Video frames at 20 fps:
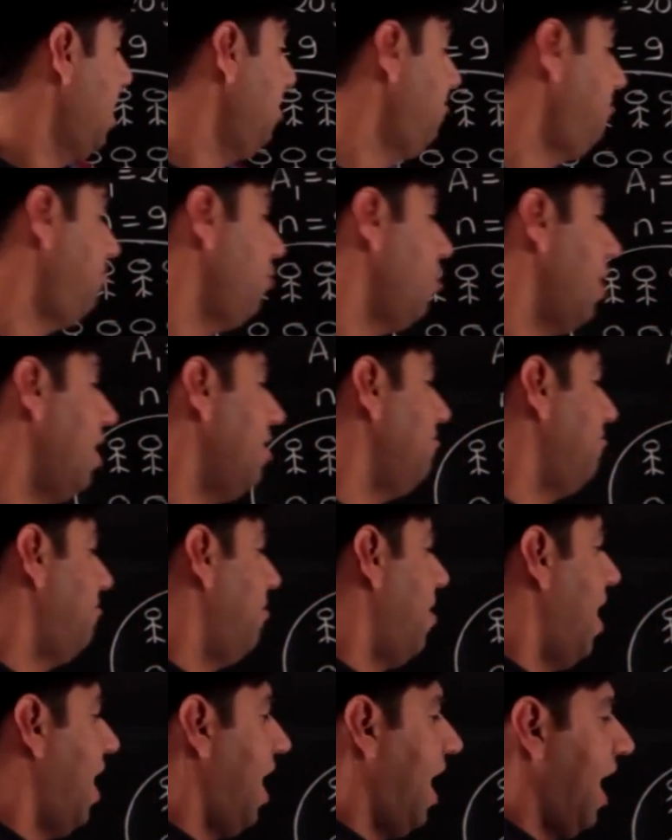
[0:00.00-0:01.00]
If you
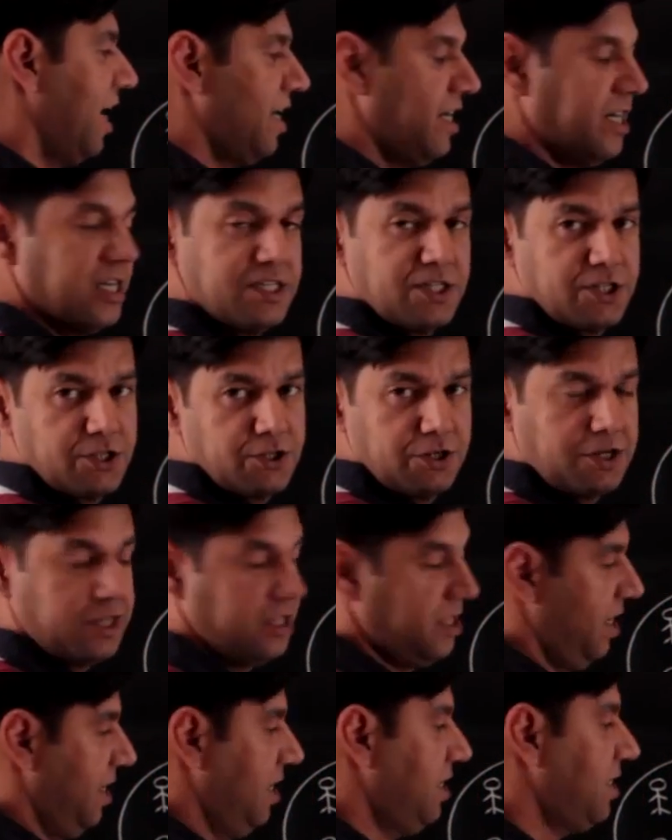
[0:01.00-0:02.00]
have
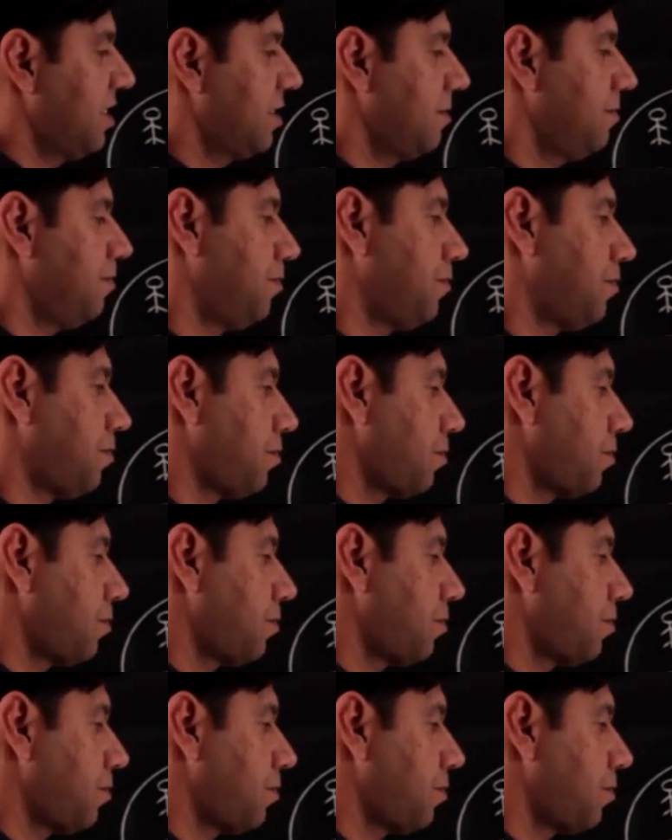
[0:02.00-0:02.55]
understood this,